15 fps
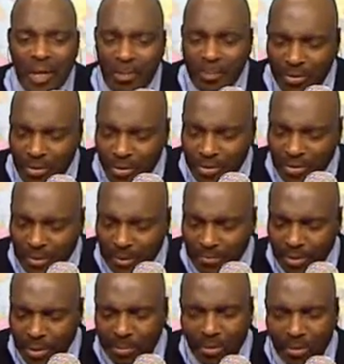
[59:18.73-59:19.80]
But there are some
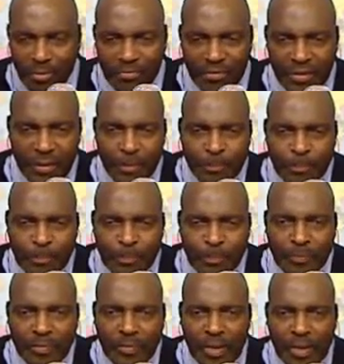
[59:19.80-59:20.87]
people who feel
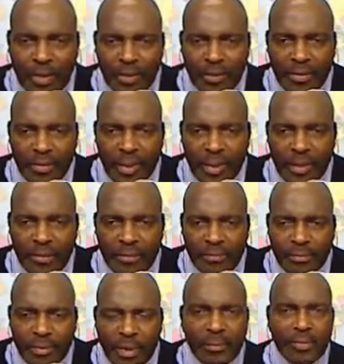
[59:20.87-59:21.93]
that
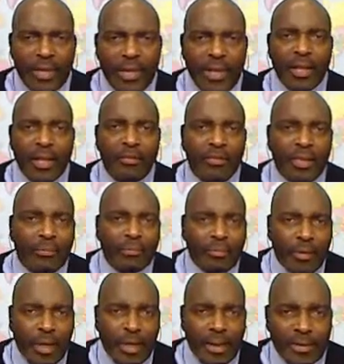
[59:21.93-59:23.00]
perhaps that elevated
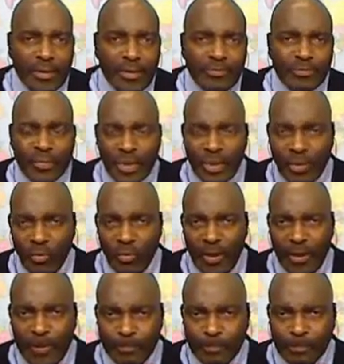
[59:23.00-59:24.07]
price, in a
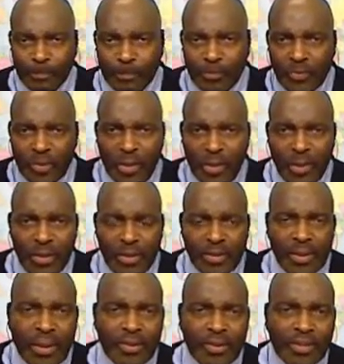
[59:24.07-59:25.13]
way, is
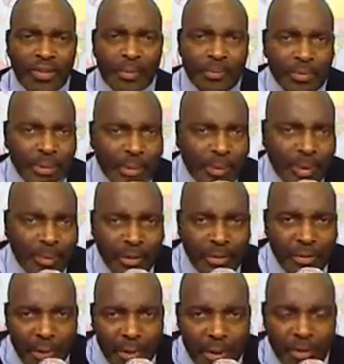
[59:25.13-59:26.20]
not just a premium you
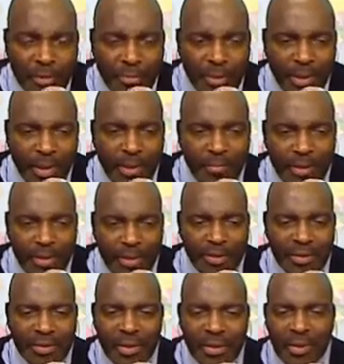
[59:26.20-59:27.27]
pay
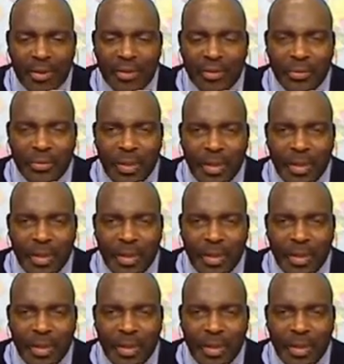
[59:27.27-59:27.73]
because you